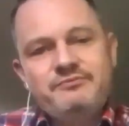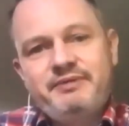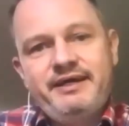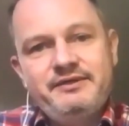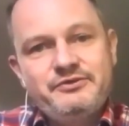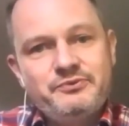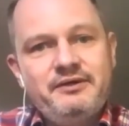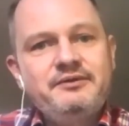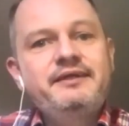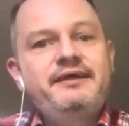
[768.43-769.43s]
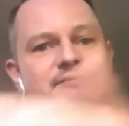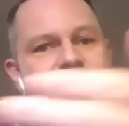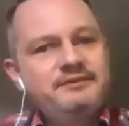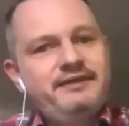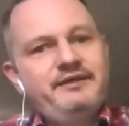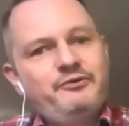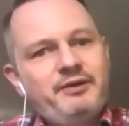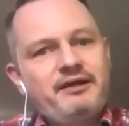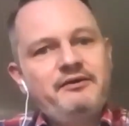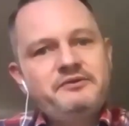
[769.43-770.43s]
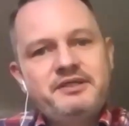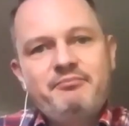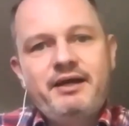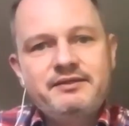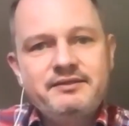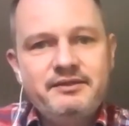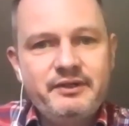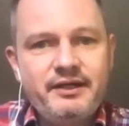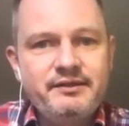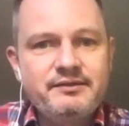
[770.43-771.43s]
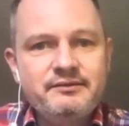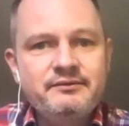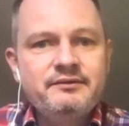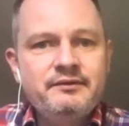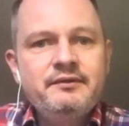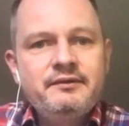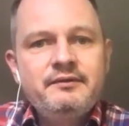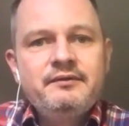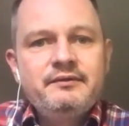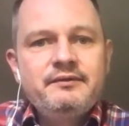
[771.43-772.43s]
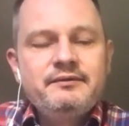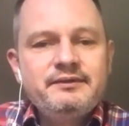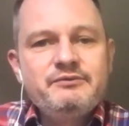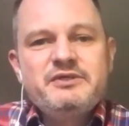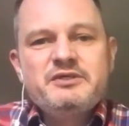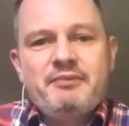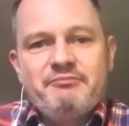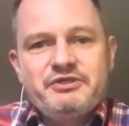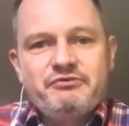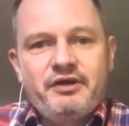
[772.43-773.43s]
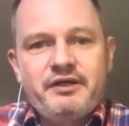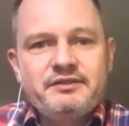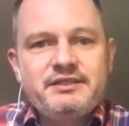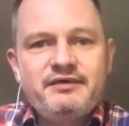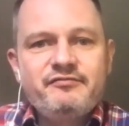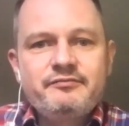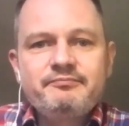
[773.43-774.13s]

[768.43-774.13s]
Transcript: paid as well, and then get your backload to come back to the UK. So it was just about empty running and stuff.